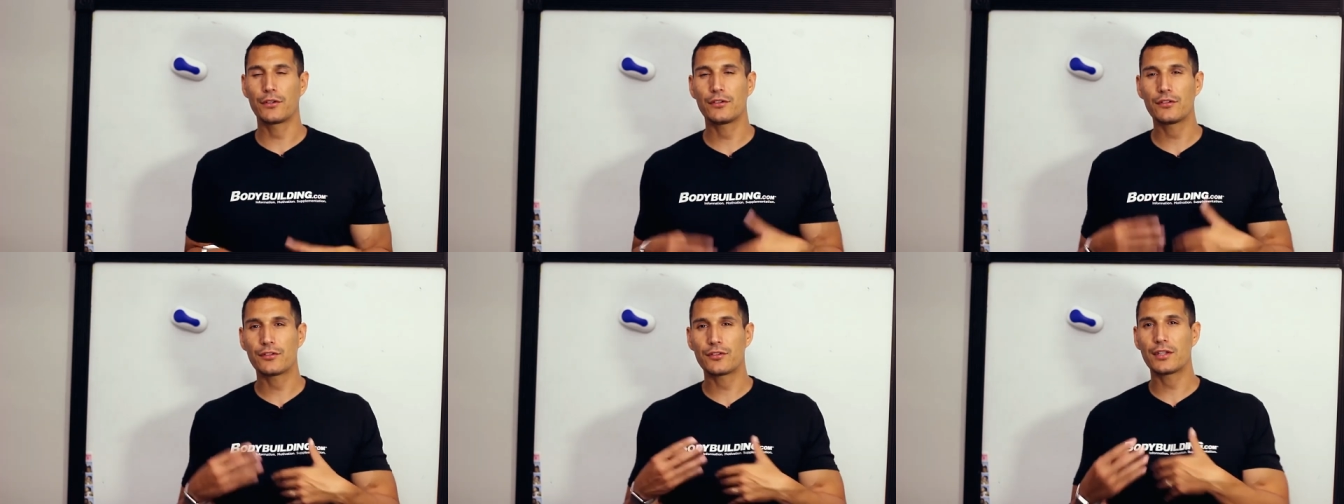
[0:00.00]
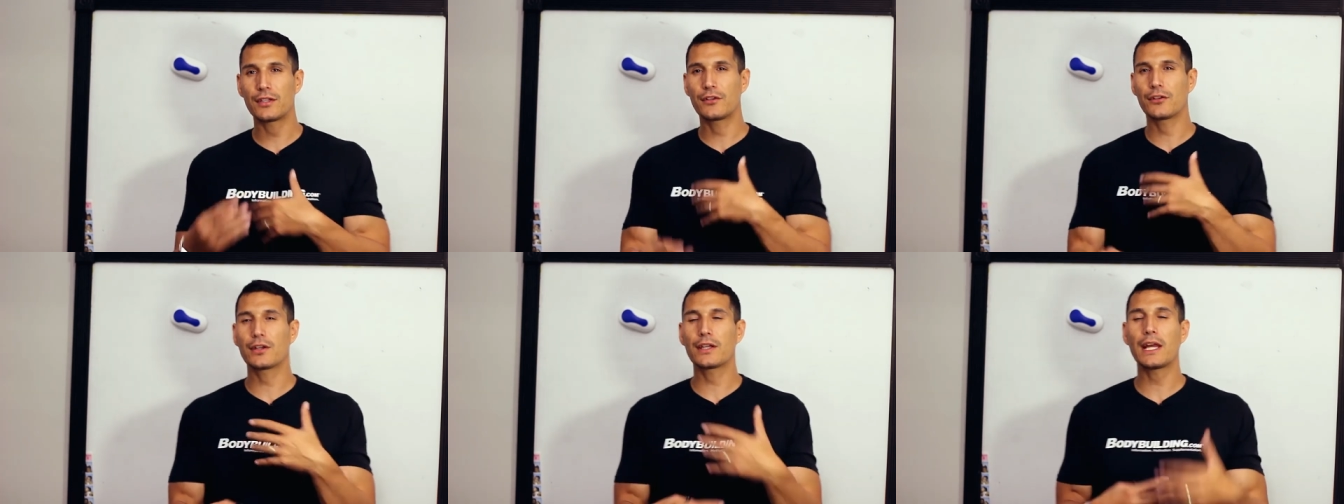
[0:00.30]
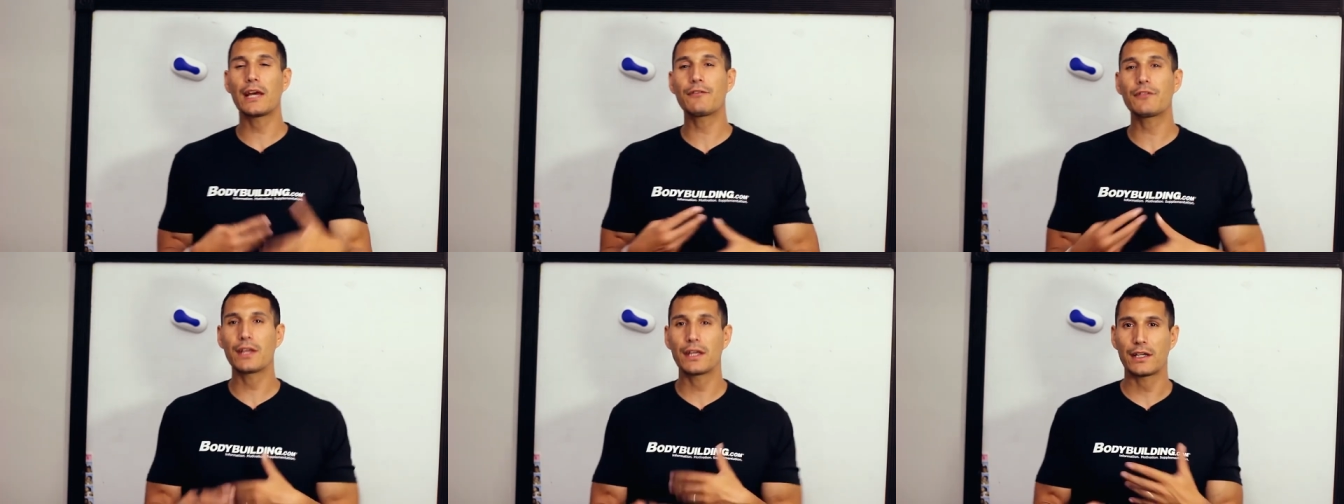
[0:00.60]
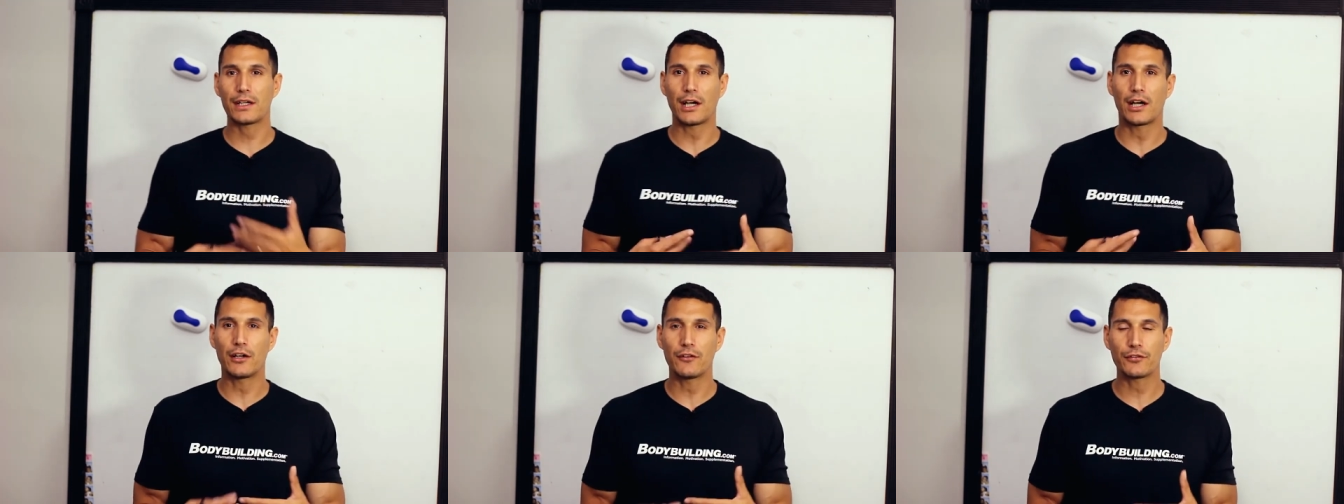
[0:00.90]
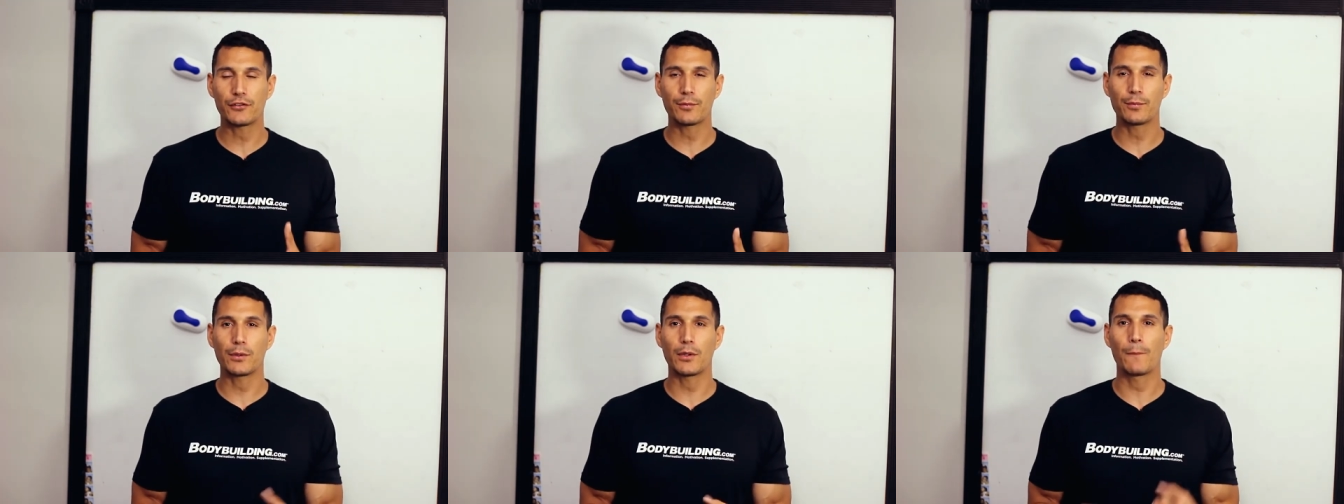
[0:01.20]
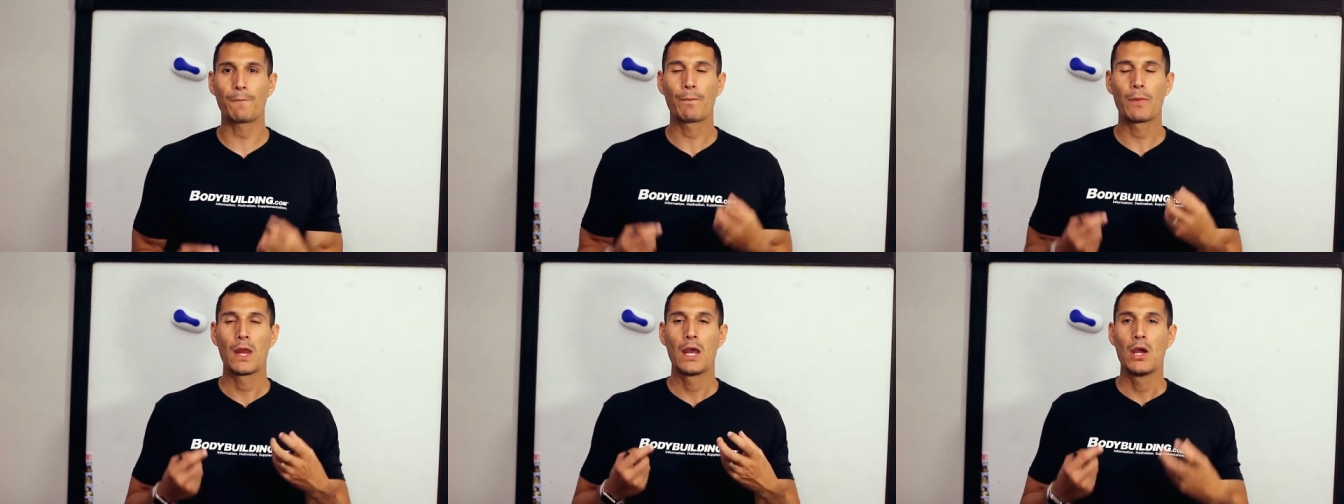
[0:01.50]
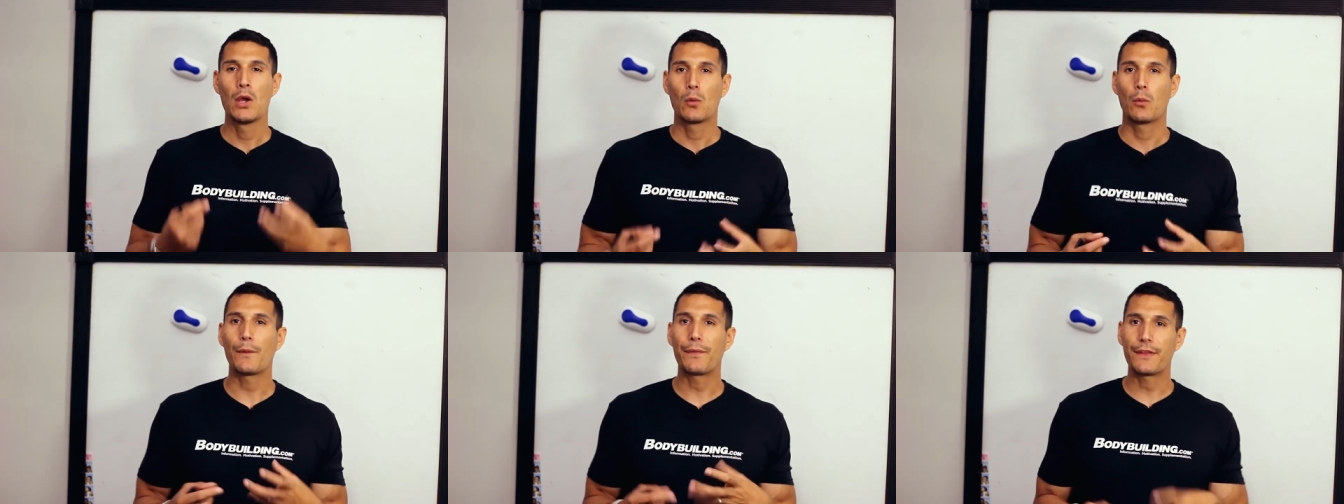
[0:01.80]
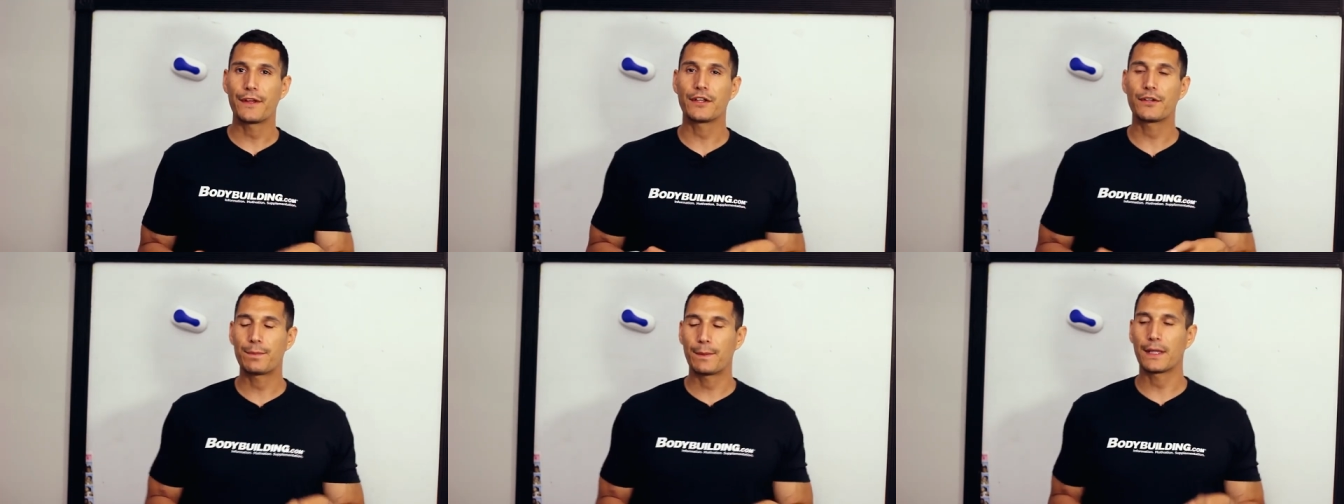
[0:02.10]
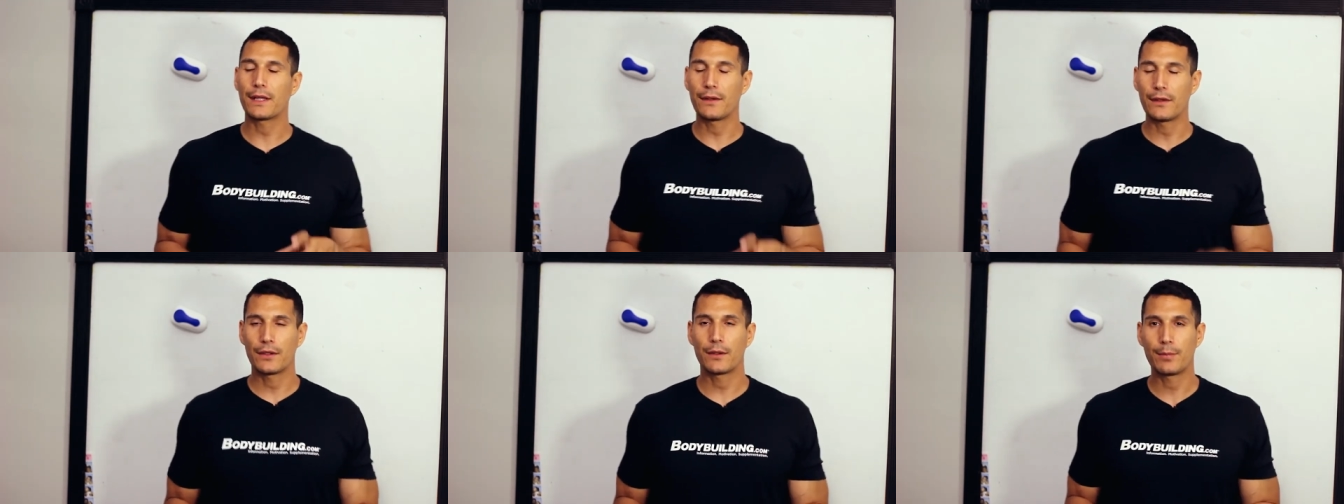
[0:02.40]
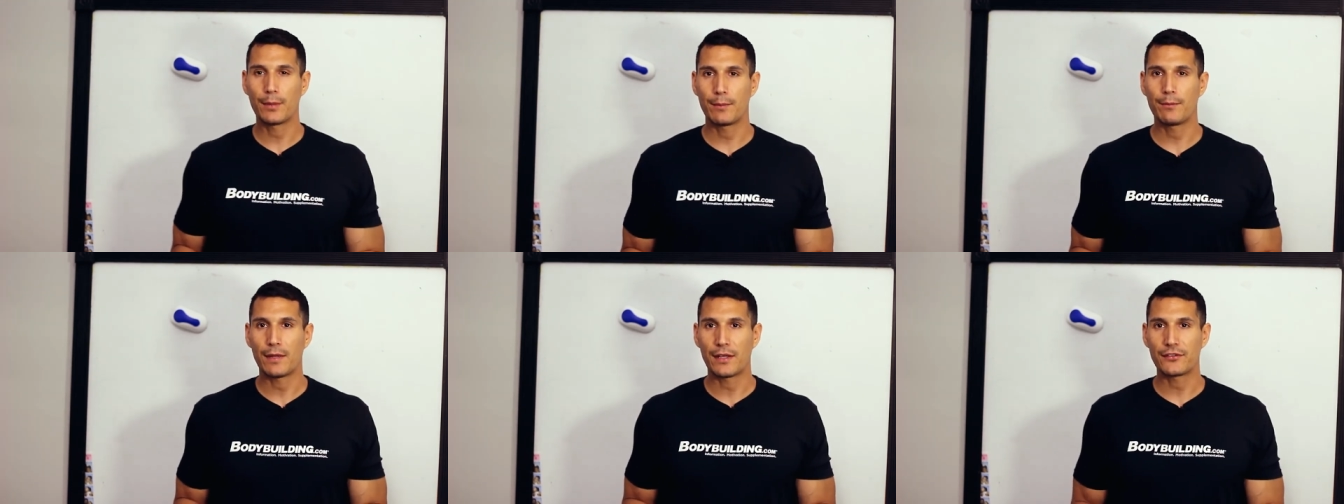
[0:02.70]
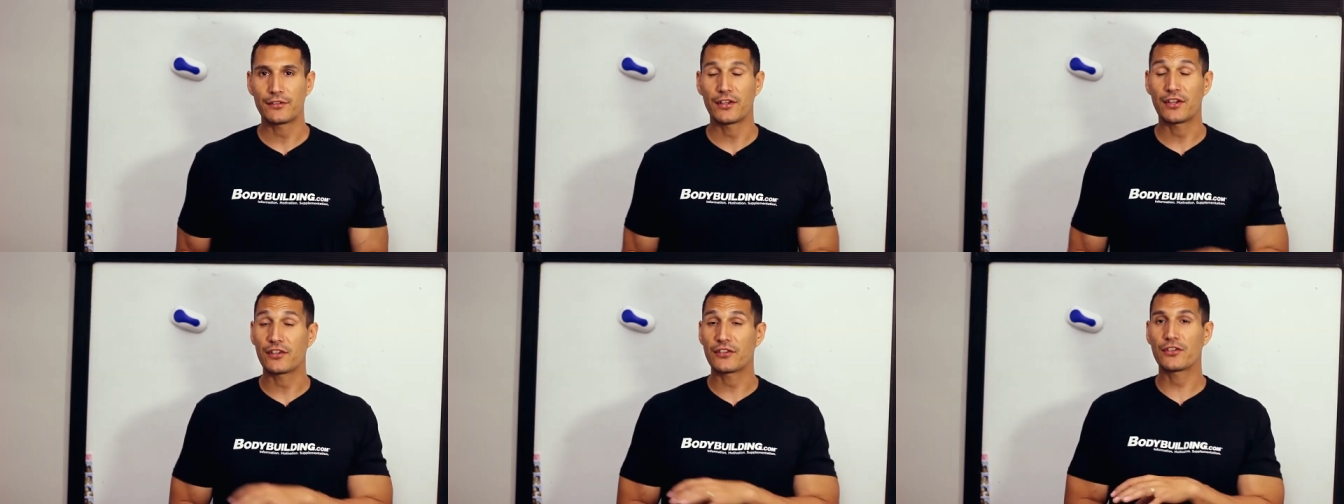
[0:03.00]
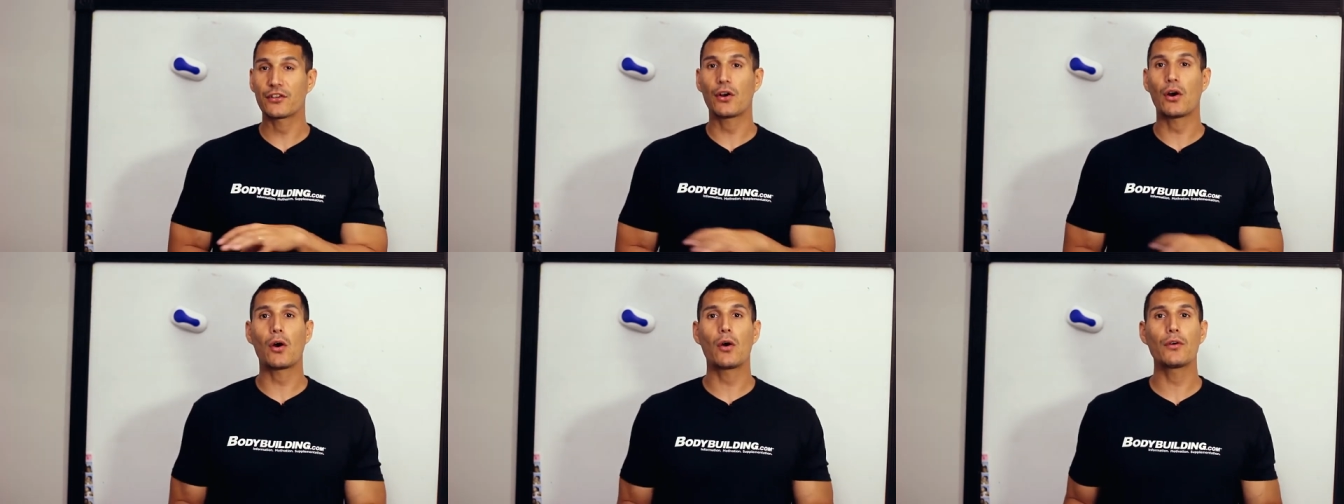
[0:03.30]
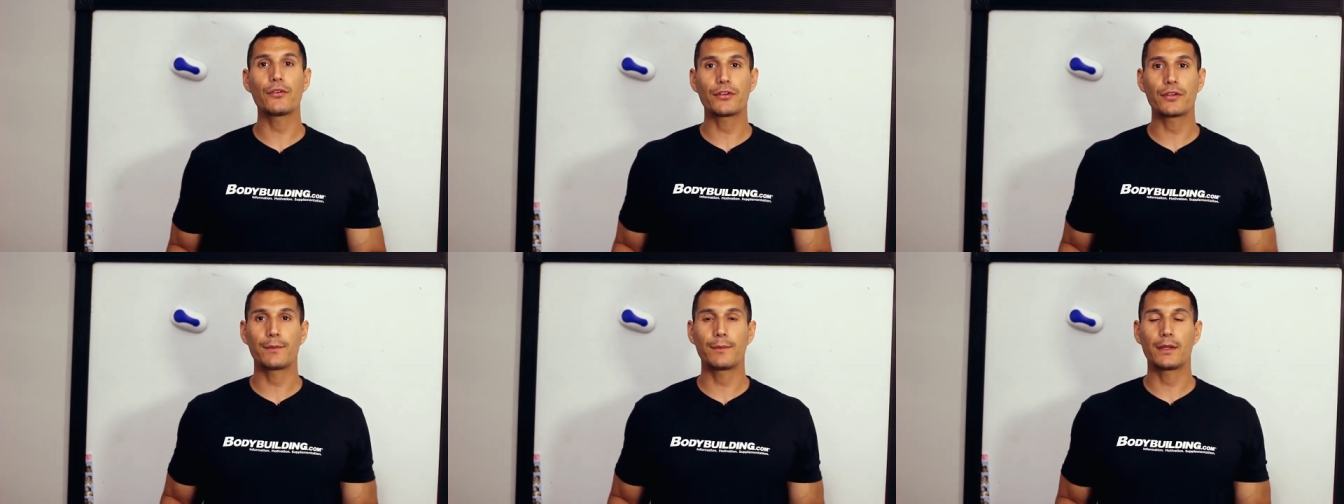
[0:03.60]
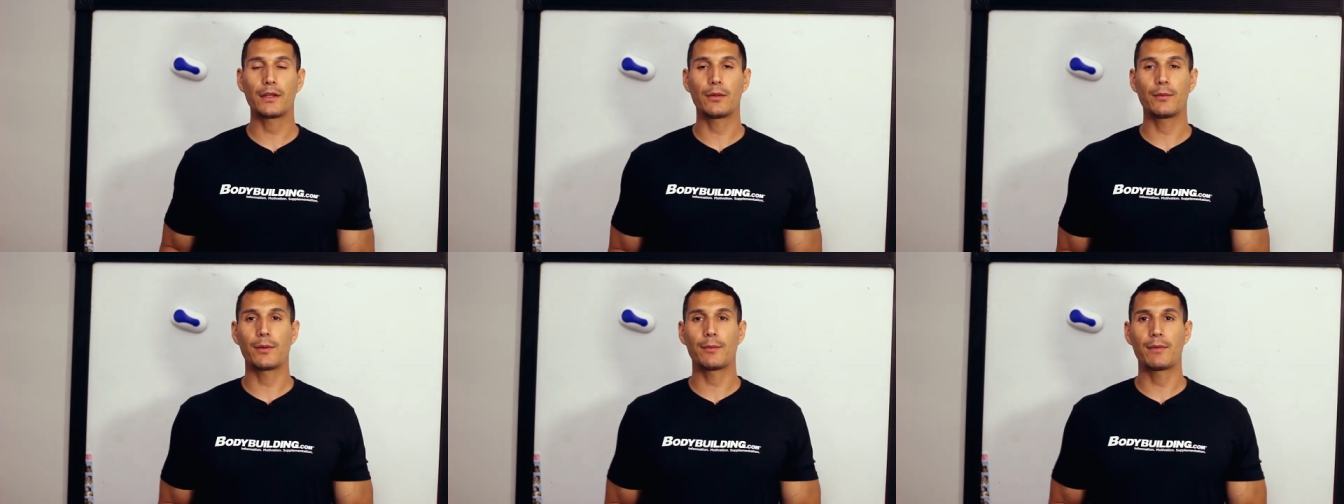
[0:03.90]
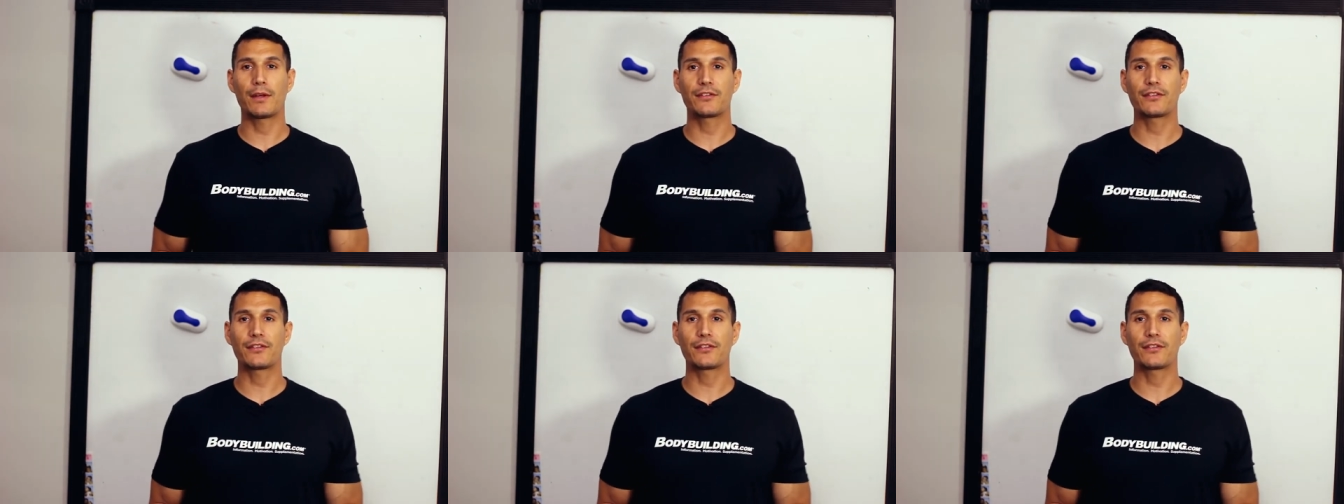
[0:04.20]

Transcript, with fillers: You just, you're gonna have to get comfortable with things being a little bit messy because they're always gonna be a little bit